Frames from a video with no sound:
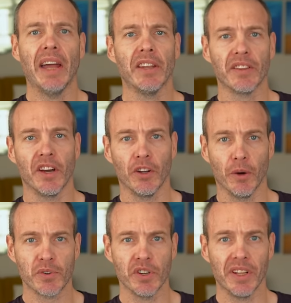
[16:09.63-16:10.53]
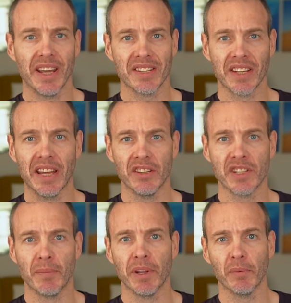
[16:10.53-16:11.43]
And the third option is, again,
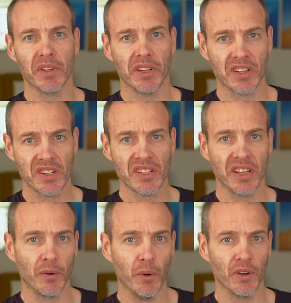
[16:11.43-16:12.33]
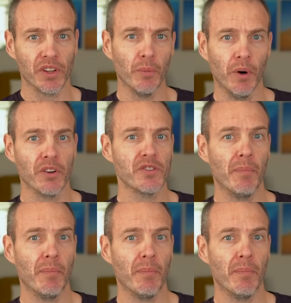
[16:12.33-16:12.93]
somebody with an existing quality watch,